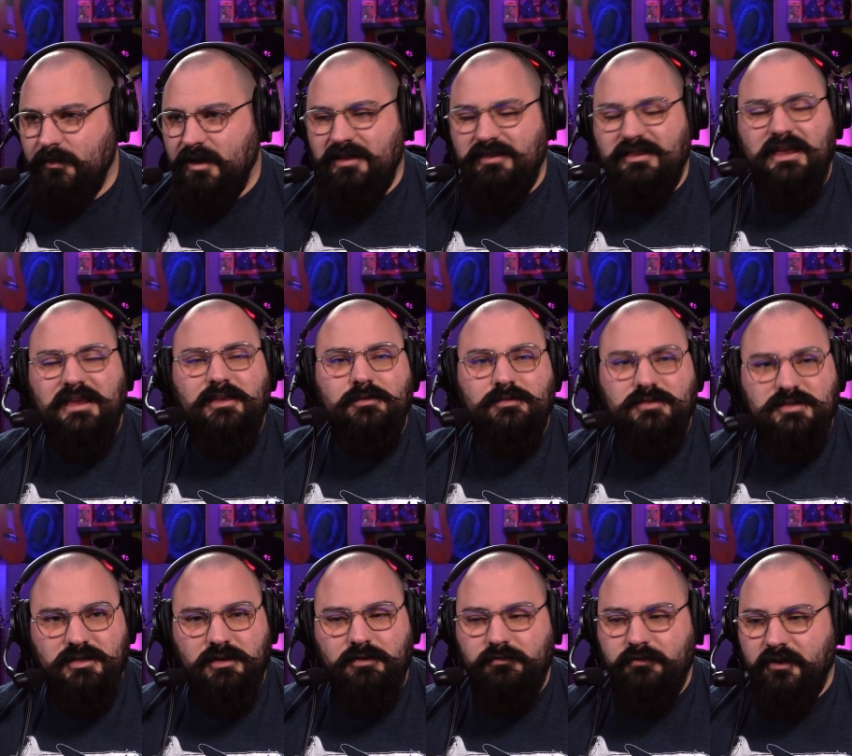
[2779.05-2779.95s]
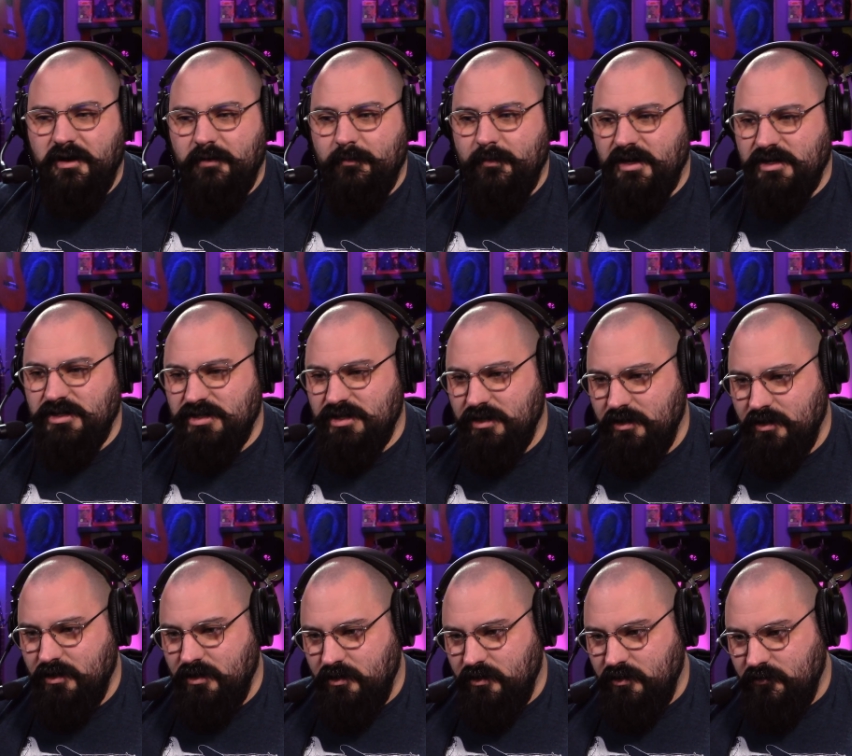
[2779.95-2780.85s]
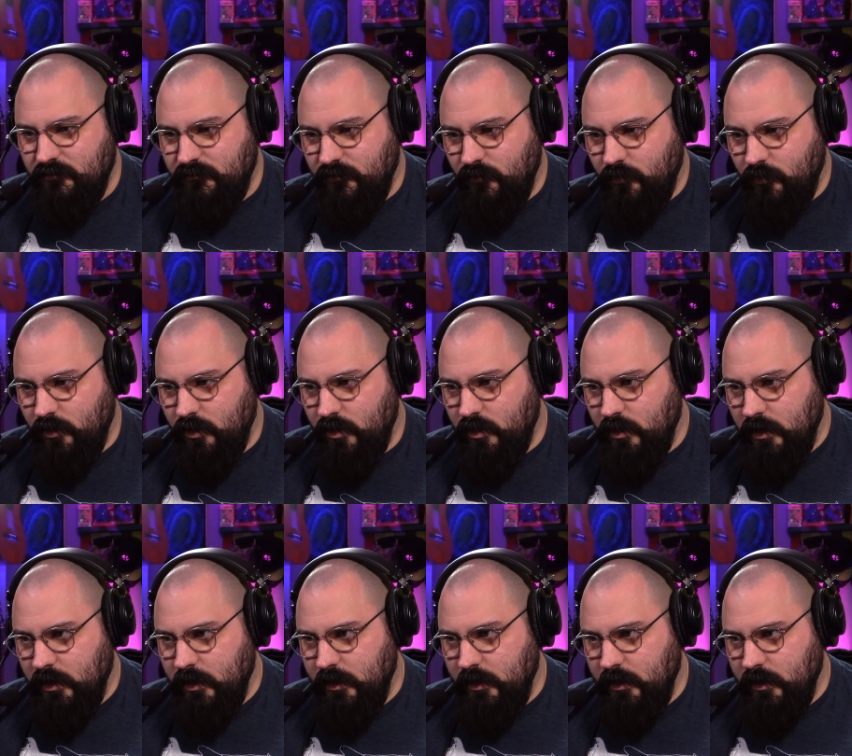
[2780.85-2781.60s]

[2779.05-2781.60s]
And thank you so very much for